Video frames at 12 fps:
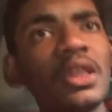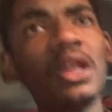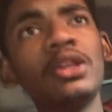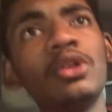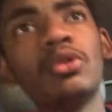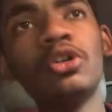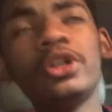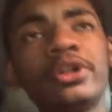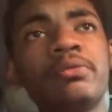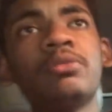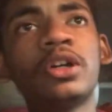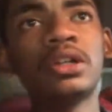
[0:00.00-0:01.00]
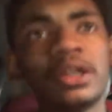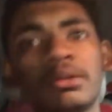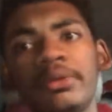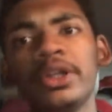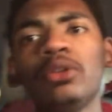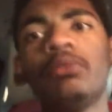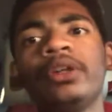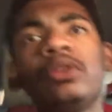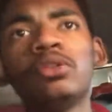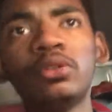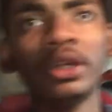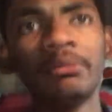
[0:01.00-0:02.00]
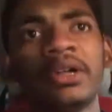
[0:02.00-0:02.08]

the olden war company. You may know them